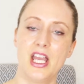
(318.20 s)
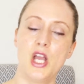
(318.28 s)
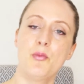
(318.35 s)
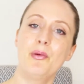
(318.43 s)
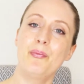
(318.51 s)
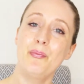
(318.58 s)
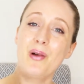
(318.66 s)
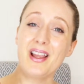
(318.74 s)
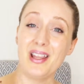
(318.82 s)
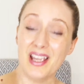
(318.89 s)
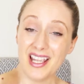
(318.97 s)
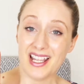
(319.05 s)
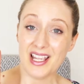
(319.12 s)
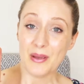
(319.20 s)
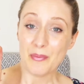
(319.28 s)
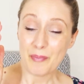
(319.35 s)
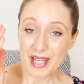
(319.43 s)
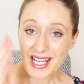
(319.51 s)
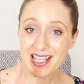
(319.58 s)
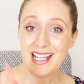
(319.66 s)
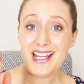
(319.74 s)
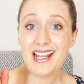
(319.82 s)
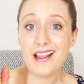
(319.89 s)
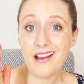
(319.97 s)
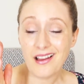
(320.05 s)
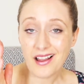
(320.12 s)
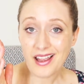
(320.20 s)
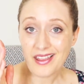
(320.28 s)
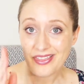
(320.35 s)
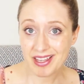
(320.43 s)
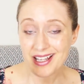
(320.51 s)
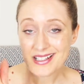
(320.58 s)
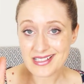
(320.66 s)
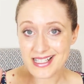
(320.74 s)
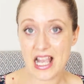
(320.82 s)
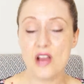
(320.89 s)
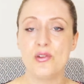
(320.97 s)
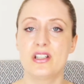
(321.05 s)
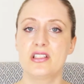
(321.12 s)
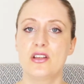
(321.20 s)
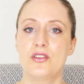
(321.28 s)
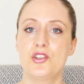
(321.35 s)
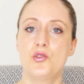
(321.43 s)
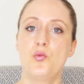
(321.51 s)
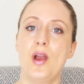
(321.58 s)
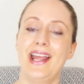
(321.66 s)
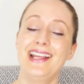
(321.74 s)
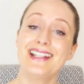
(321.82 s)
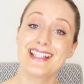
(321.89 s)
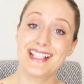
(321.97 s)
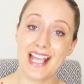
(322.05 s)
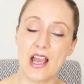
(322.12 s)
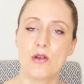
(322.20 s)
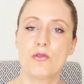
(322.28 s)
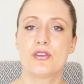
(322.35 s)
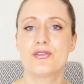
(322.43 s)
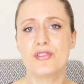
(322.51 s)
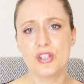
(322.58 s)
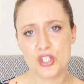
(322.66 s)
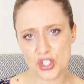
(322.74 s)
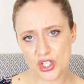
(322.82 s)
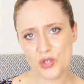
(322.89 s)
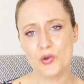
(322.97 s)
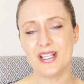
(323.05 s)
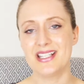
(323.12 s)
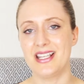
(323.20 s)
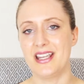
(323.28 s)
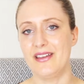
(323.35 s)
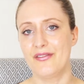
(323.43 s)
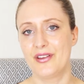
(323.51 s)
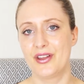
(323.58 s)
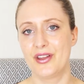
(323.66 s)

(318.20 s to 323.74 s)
But by pinning things down in such a way, it's counterintuitive.